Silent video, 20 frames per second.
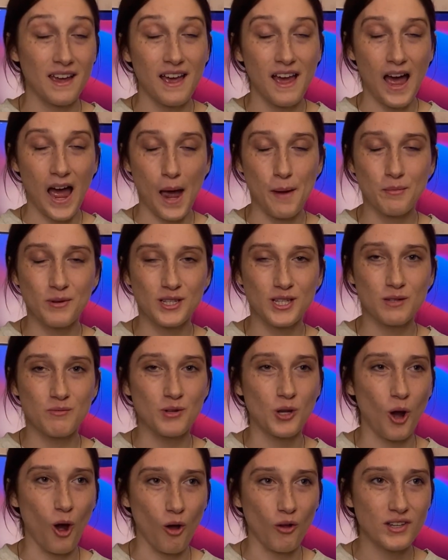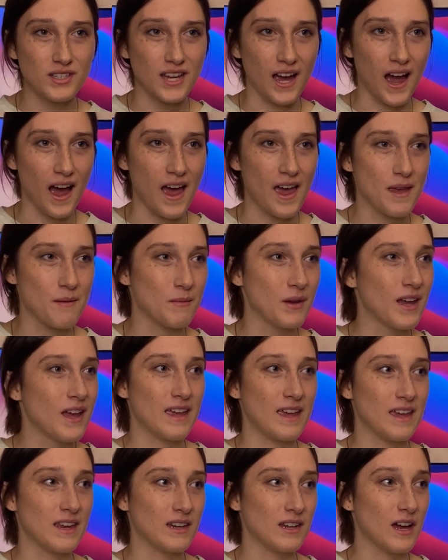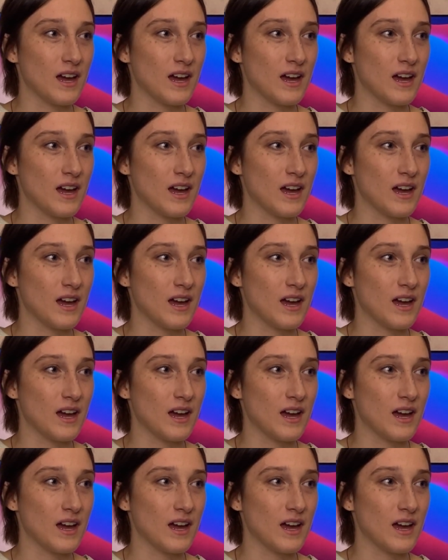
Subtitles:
Happens to me all the time. And